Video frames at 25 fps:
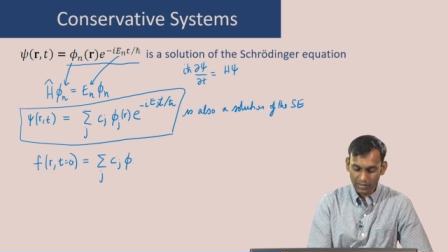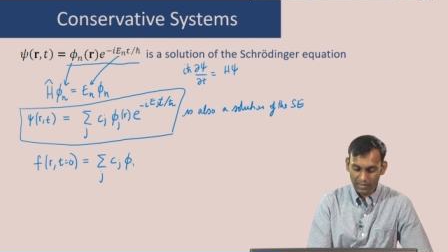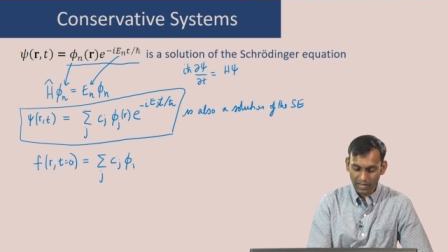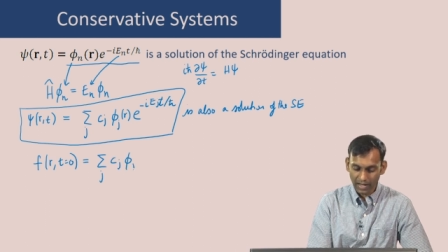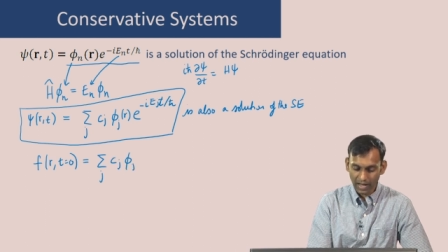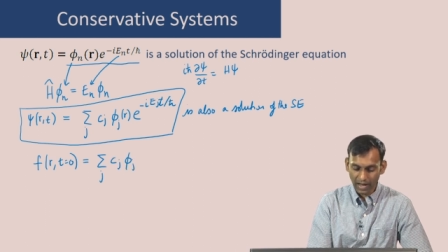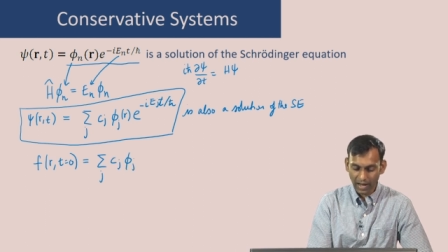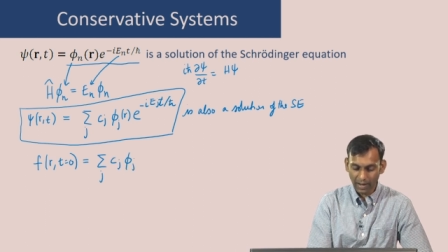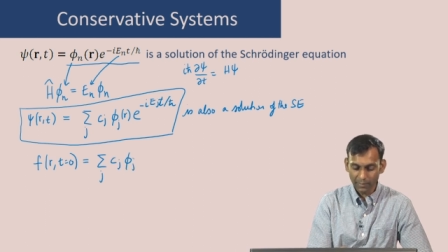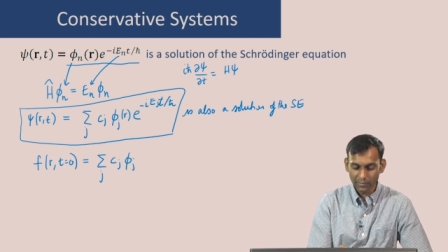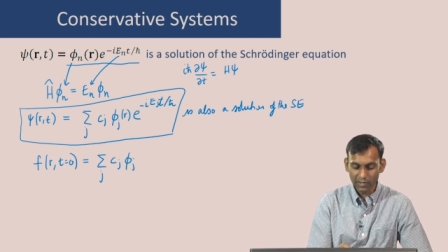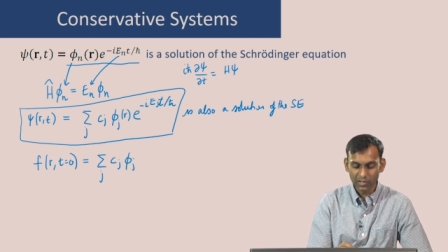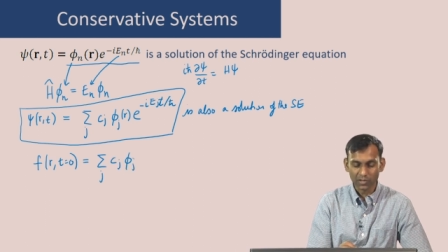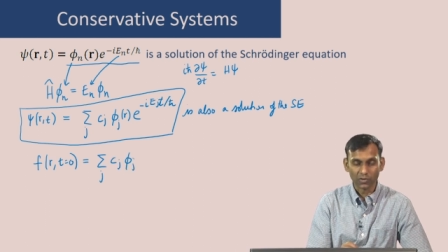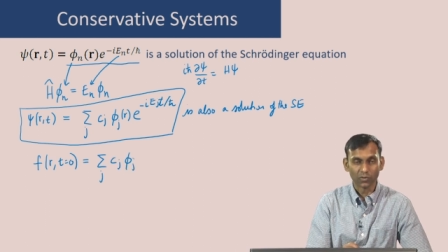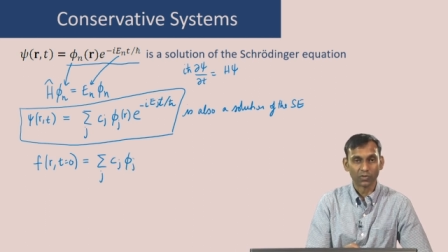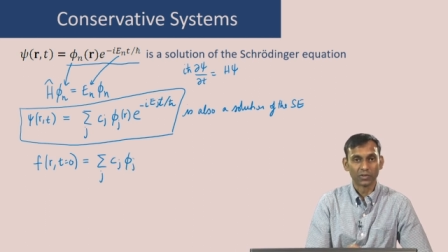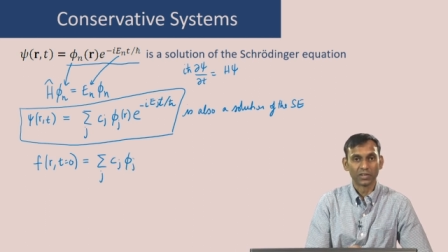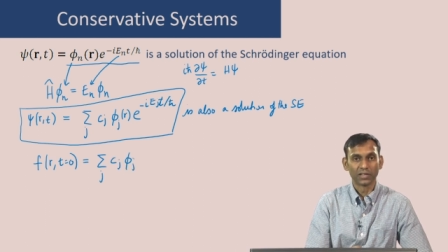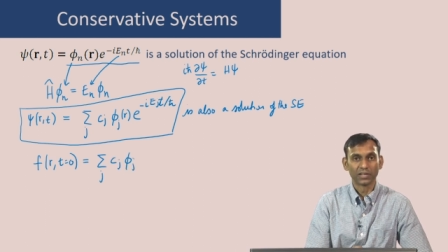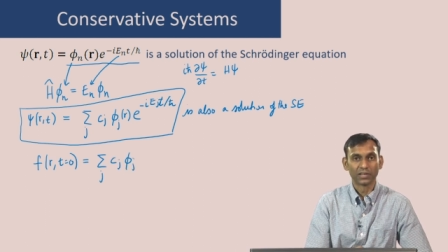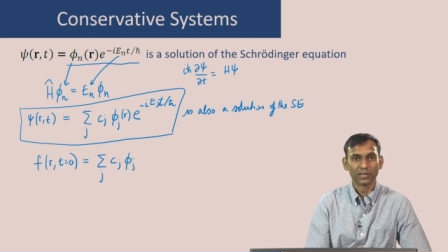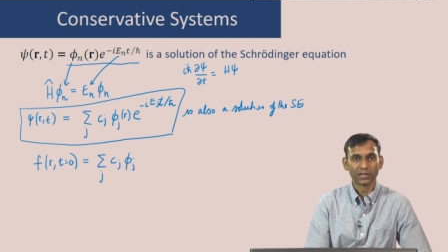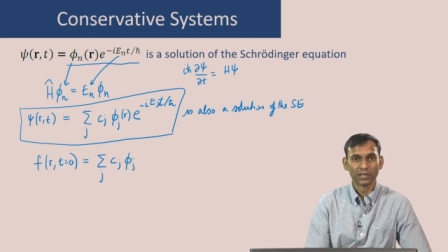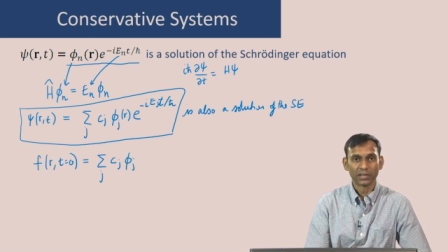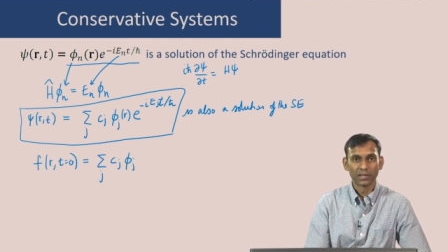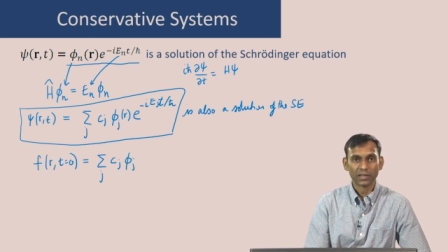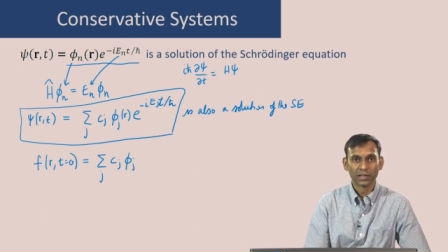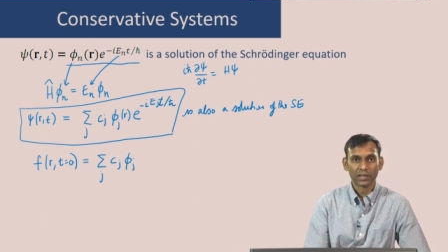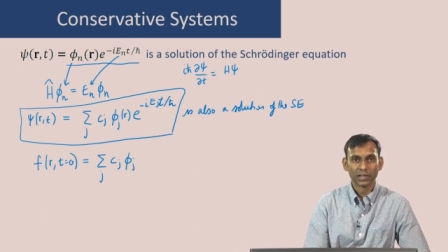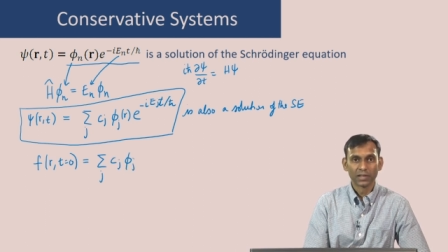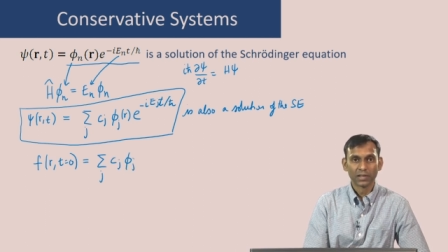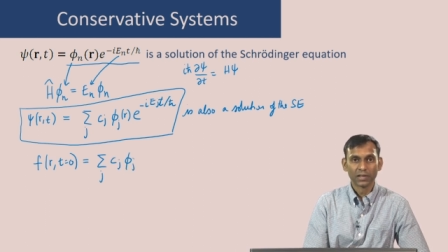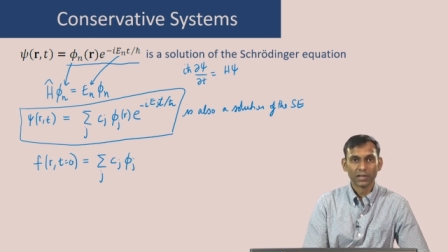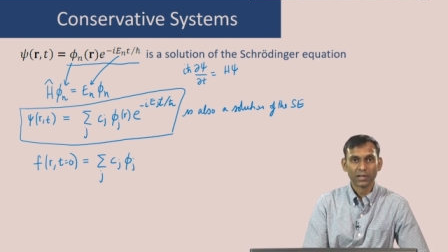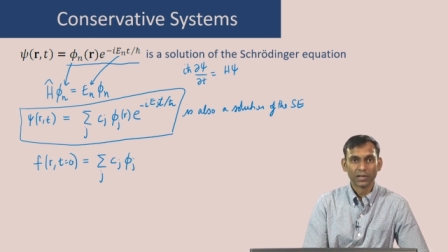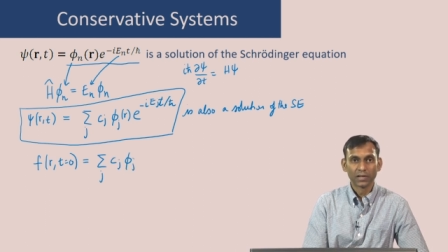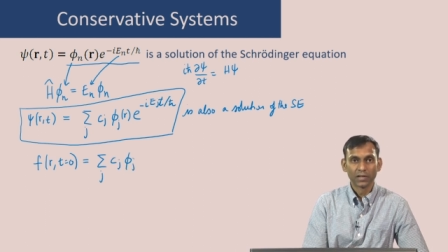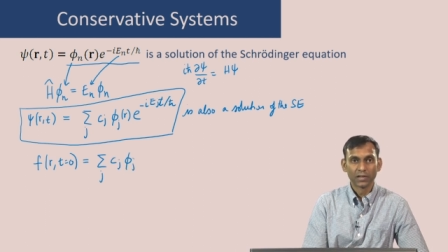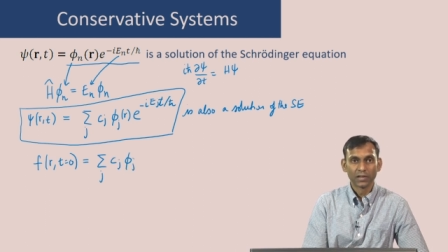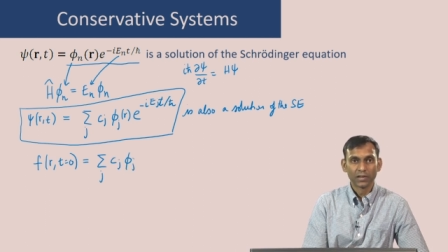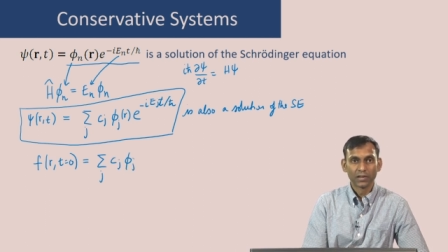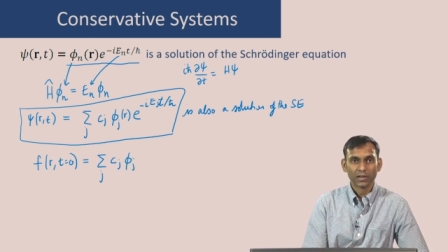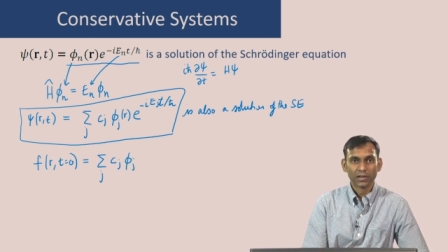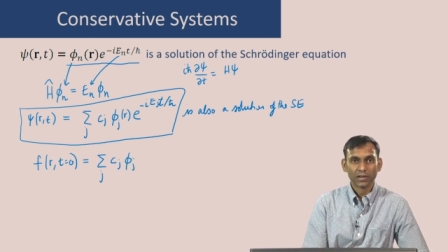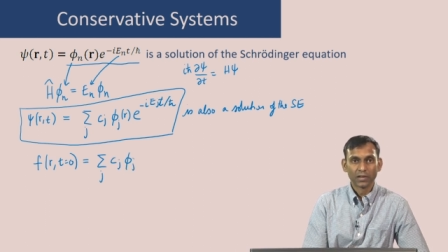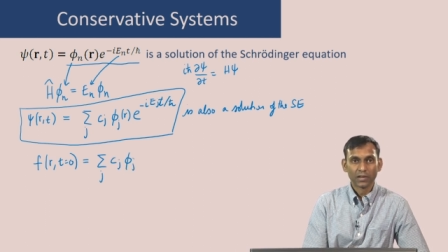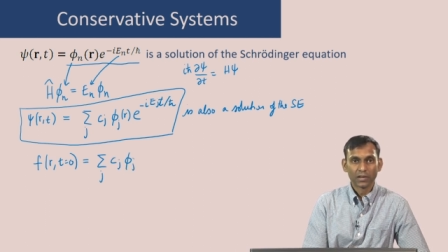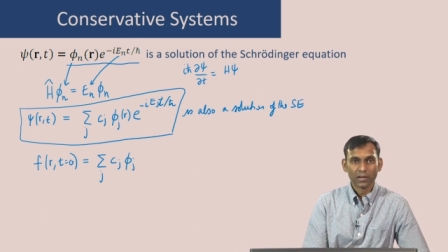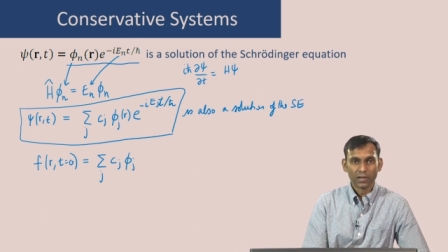the Hamiltonian
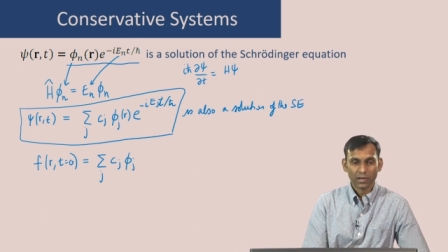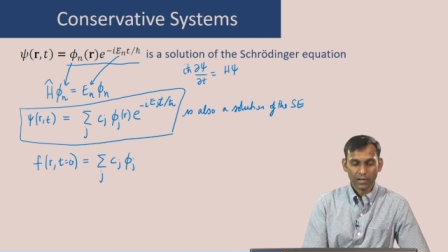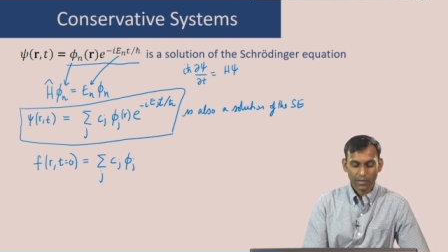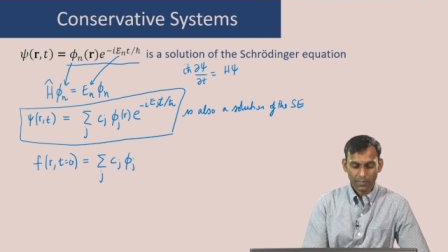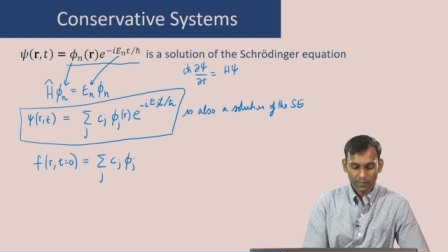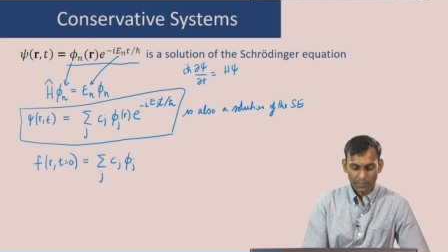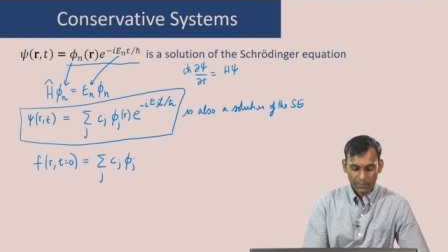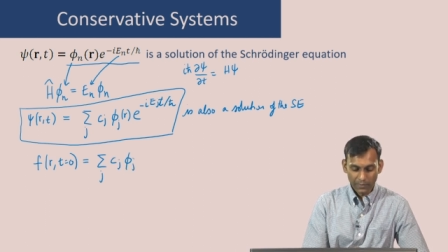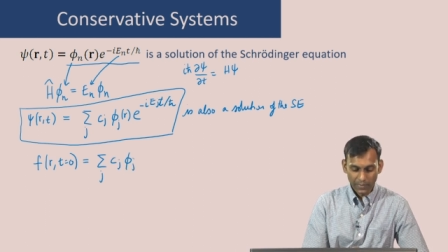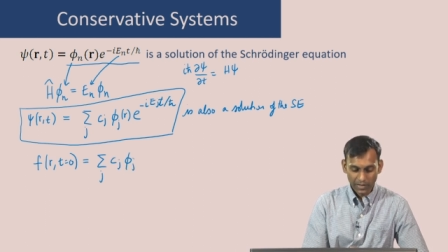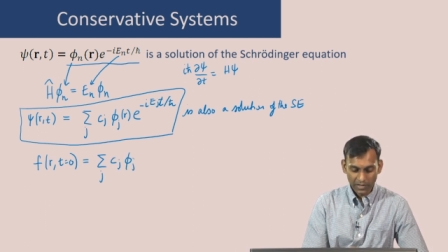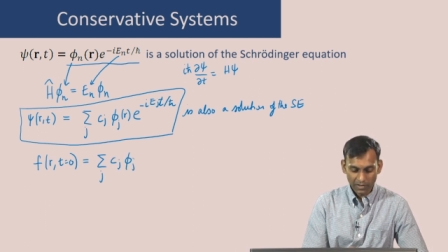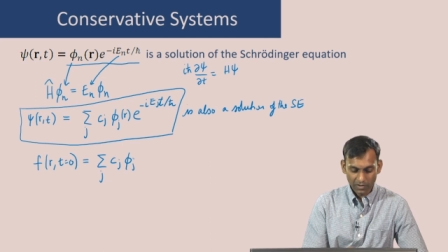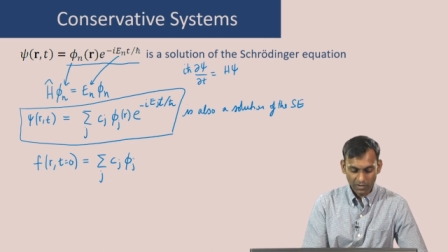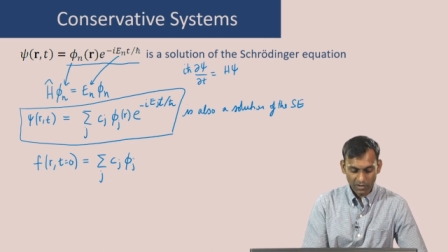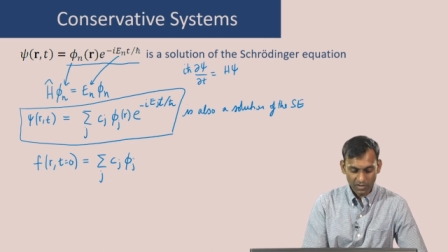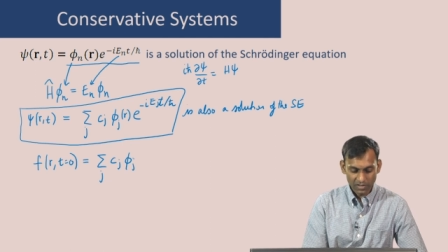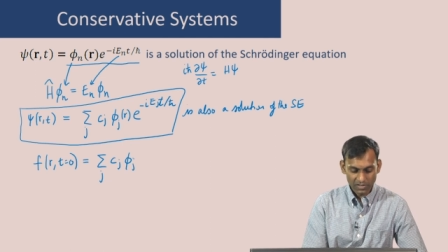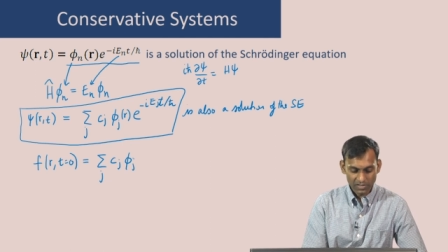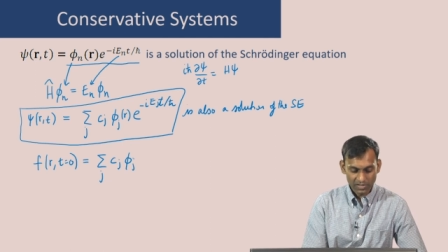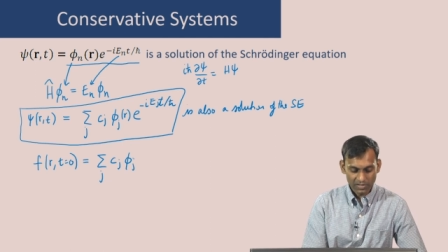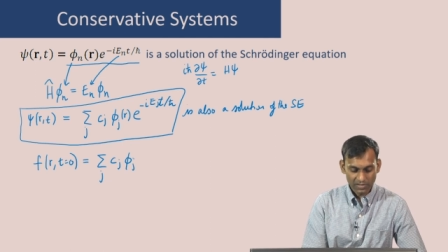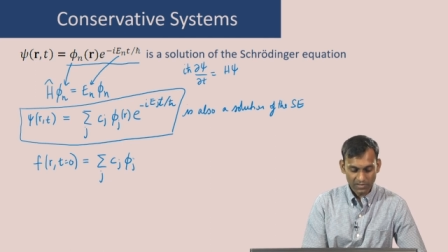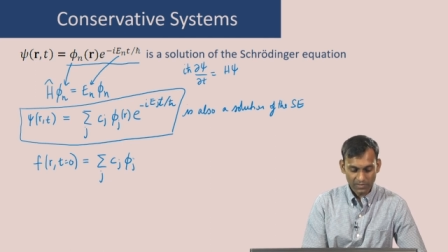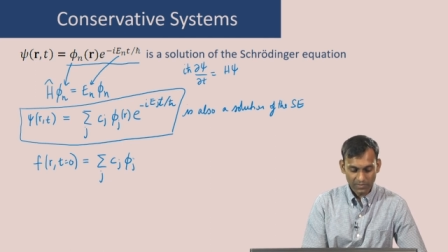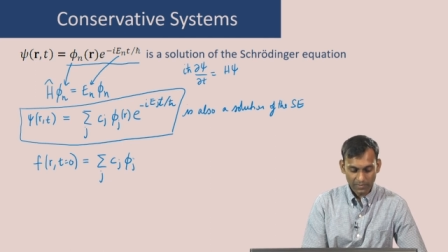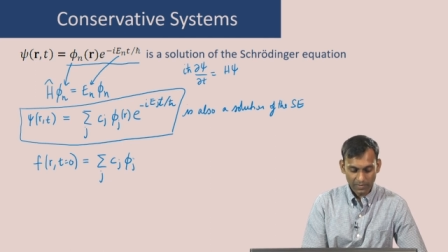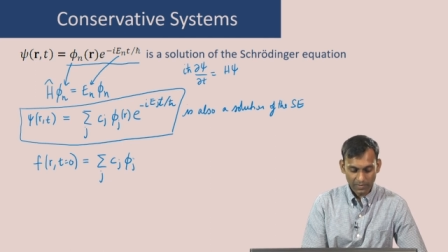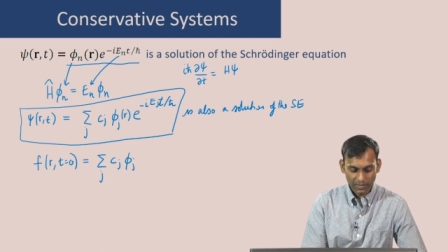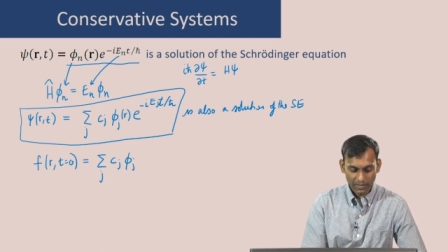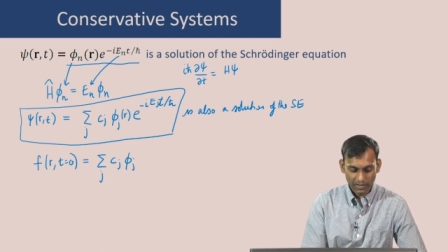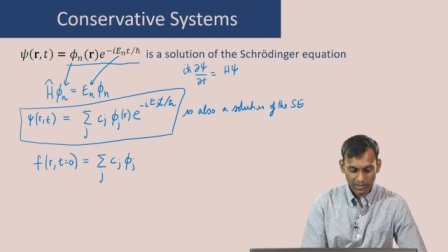because